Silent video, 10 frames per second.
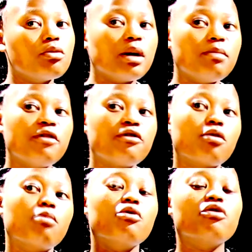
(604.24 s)
you maybe
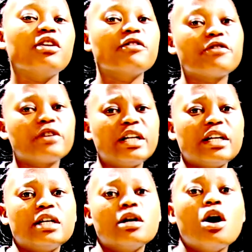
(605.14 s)
from moving
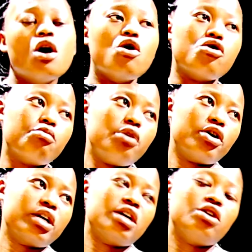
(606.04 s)
freely, or
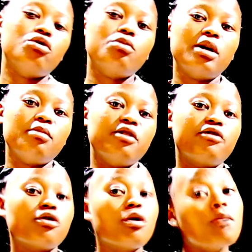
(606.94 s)
blocking you maybe
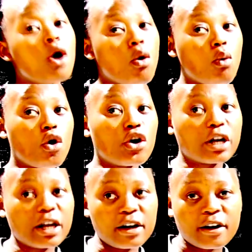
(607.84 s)
from
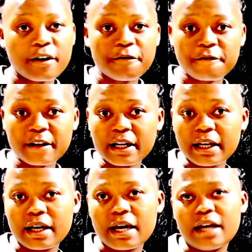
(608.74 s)
walking
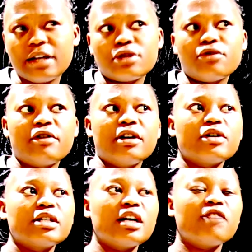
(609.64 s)
freely, and you find
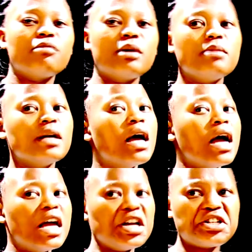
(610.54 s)
yourself maybe
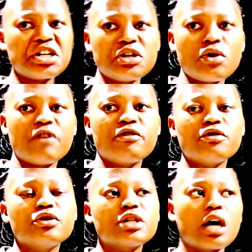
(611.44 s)
hitting your
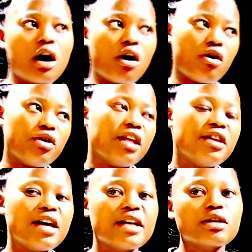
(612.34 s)
foot on the
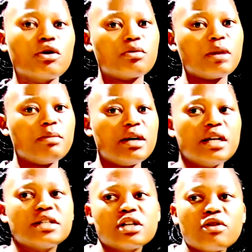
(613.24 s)
desk, or maybe
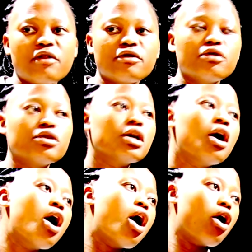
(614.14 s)
hitting your foot
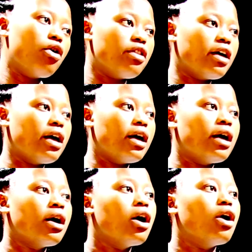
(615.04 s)
on the